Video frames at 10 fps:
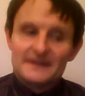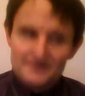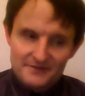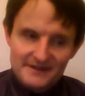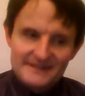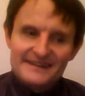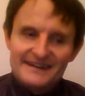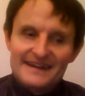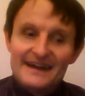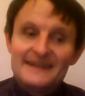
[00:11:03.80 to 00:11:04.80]
own,
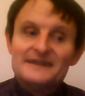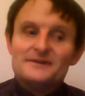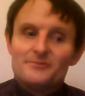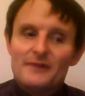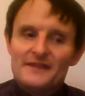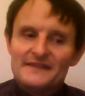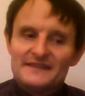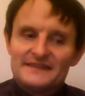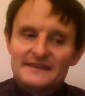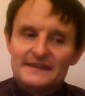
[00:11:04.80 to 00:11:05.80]
okay, within
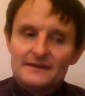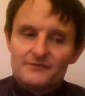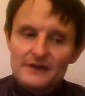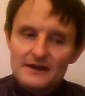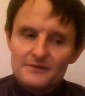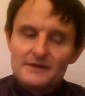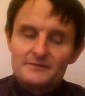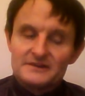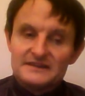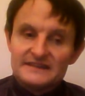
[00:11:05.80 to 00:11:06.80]
the city of Rome,
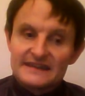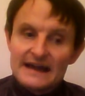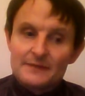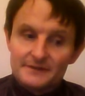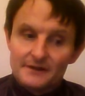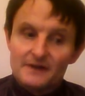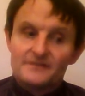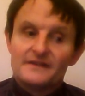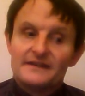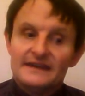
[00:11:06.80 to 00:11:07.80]
which is the capital
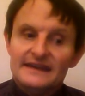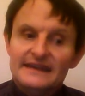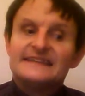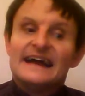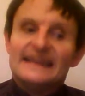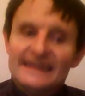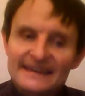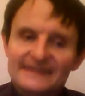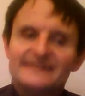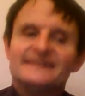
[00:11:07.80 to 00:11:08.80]
of
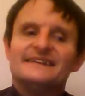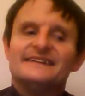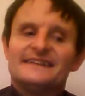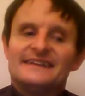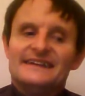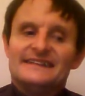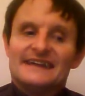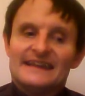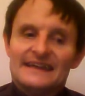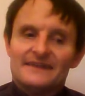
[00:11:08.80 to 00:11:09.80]
Italy.
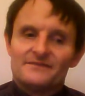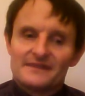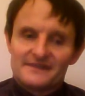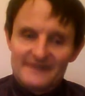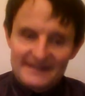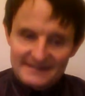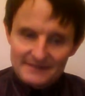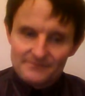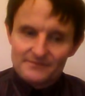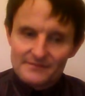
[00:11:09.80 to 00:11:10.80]
Italy, great.
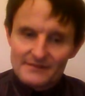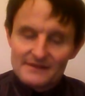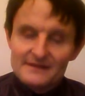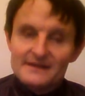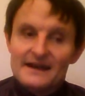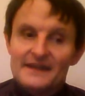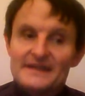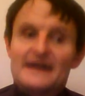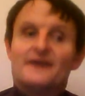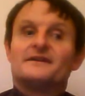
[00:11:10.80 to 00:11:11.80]
And
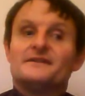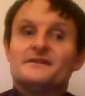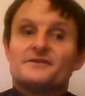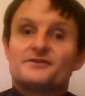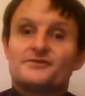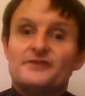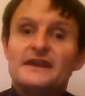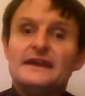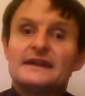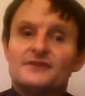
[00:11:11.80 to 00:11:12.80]
now,
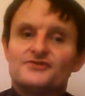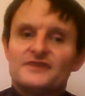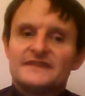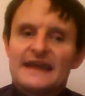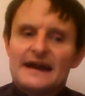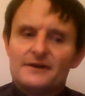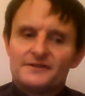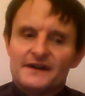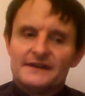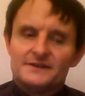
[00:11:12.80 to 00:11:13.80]
3 countries
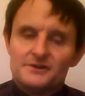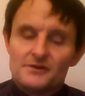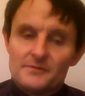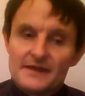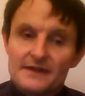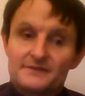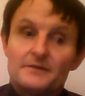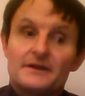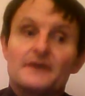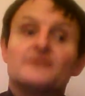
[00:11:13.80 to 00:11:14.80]
outside Europe now,
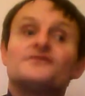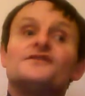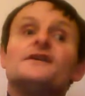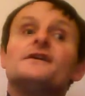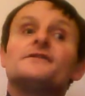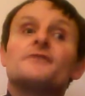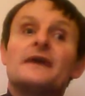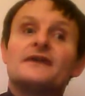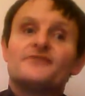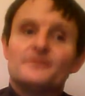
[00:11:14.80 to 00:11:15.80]
so we're going further
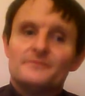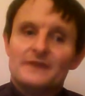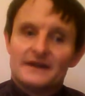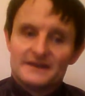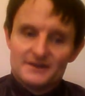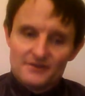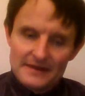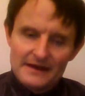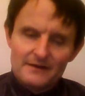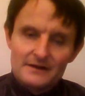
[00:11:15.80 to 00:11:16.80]
away from Europe
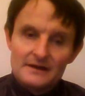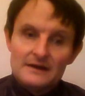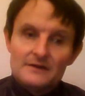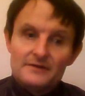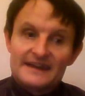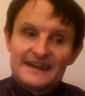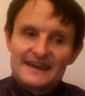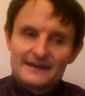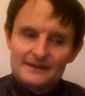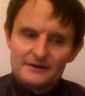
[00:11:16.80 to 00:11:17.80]
now. We're
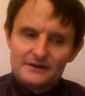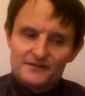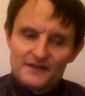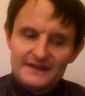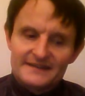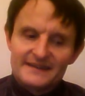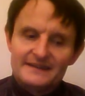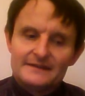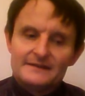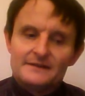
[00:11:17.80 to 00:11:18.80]
taking a longer flight.
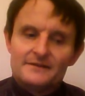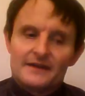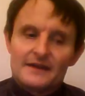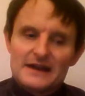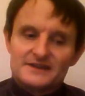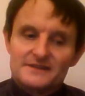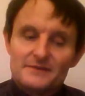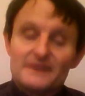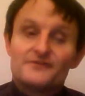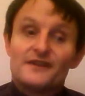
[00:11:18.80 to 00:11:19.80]
You can imagine that
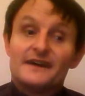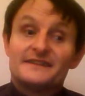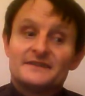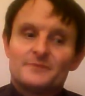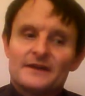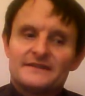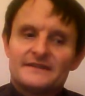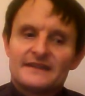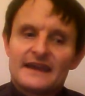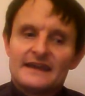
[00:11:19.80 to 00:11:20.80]
we can fly to these
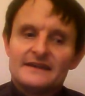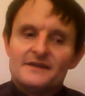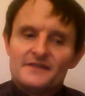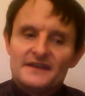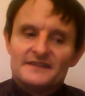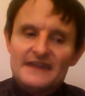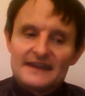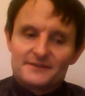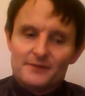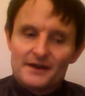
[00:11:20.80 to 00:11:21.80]
places again. This
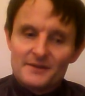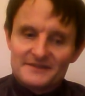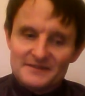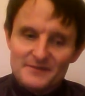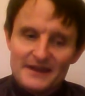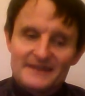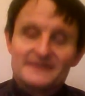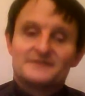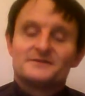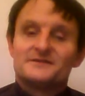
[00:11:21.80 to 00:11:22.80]
next one, I must admit,
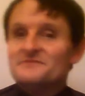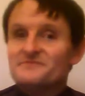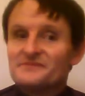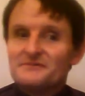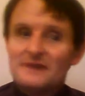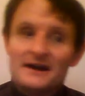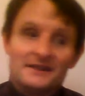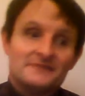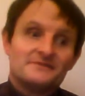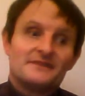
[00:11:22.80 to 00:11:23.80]
is,
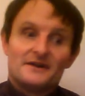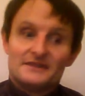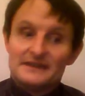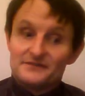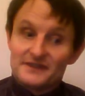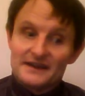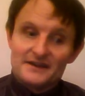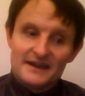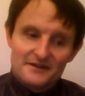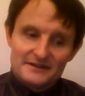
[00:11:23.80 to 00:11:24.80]
well, I'd love to go
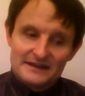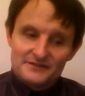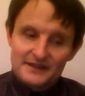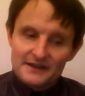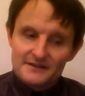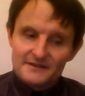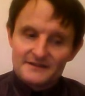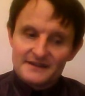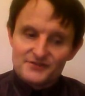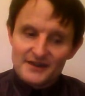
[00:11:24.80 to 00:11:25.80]
here. I would love to go to
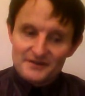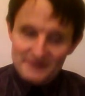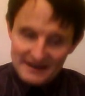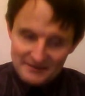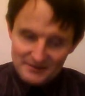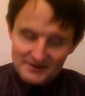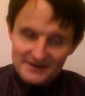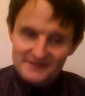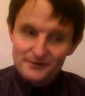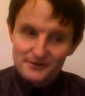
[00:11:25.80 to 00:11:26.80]
this country. I really would,
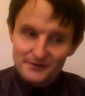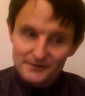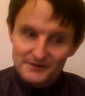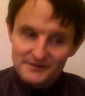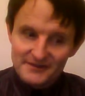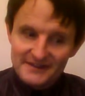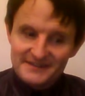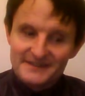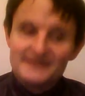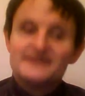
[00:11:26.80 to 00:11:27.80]
for all sorts of
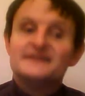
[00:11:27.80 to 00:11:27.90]
reasons.